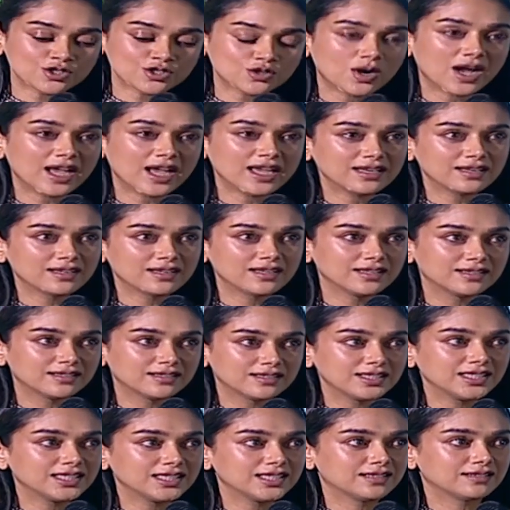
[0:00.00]
So I
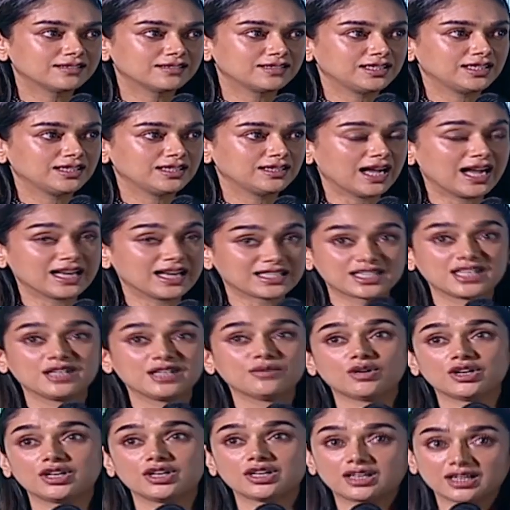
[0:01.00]
really, really
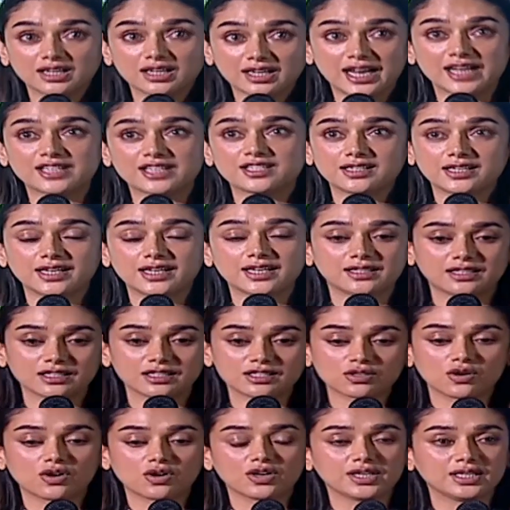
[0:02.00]
actually want to congratulate
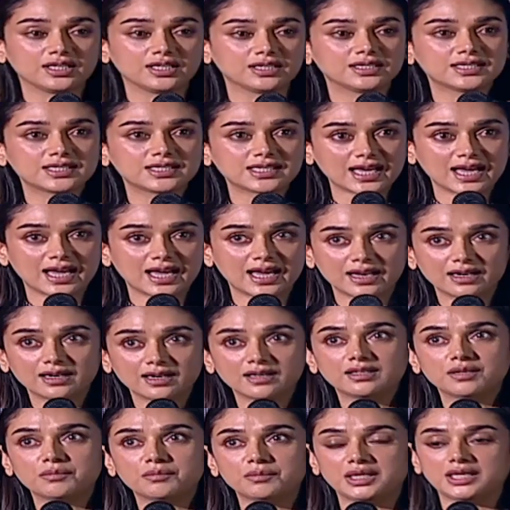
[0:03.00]
this audience
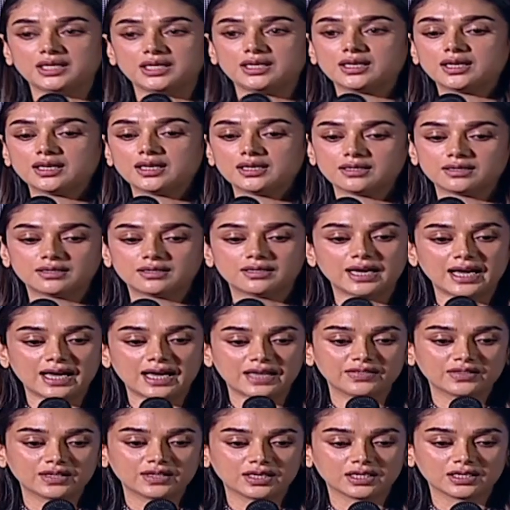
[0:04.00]
and the media here
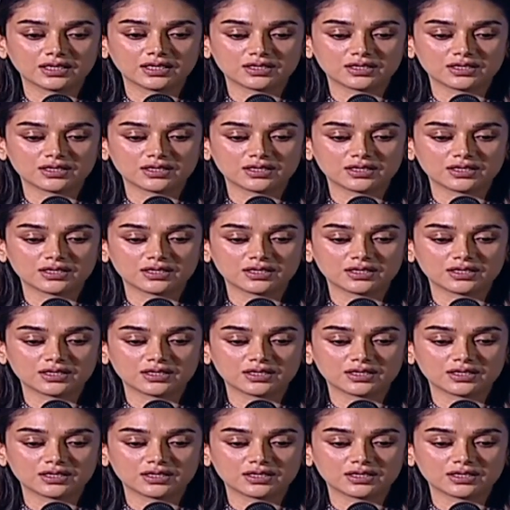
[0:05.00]
and the